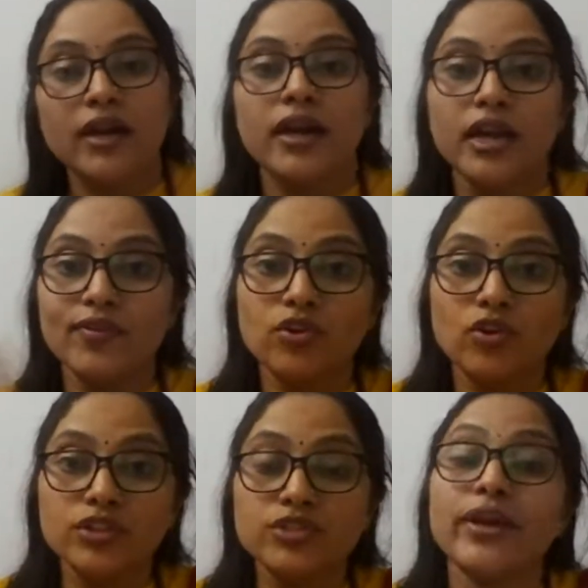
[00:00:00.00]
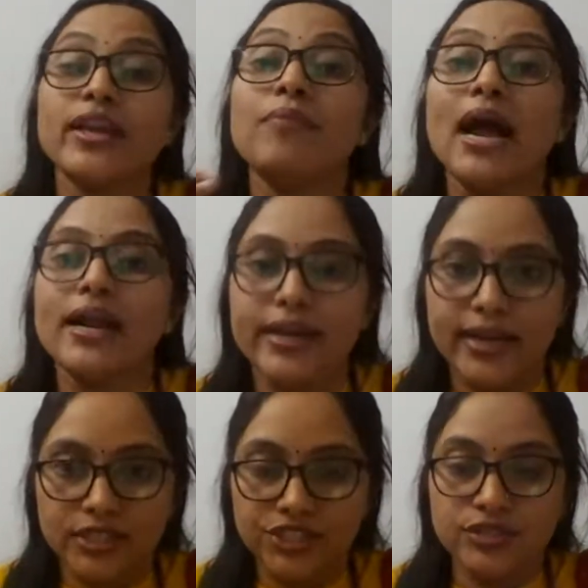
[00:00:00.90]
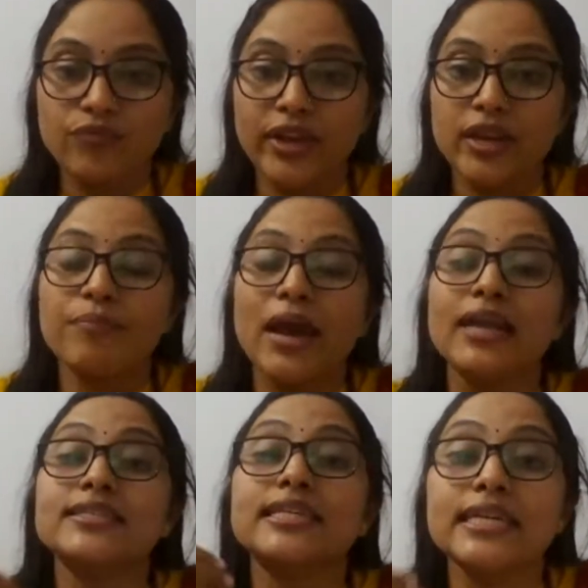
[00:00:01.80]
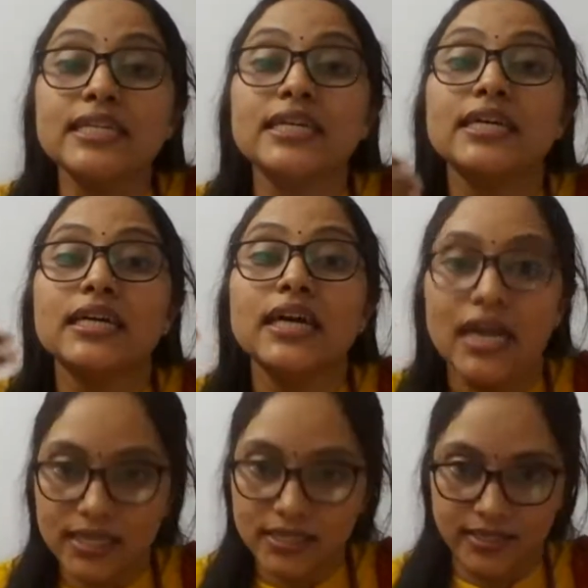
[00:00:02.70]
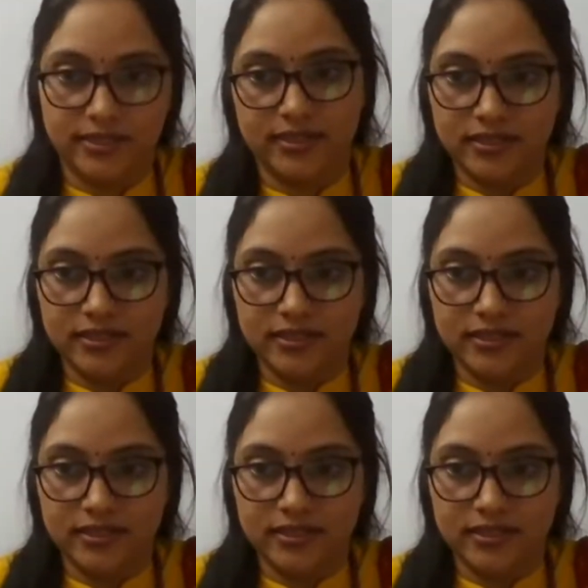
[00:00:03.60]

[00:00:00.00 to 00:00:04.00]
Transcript: it will cause very bad reaction, very bad skin allergies.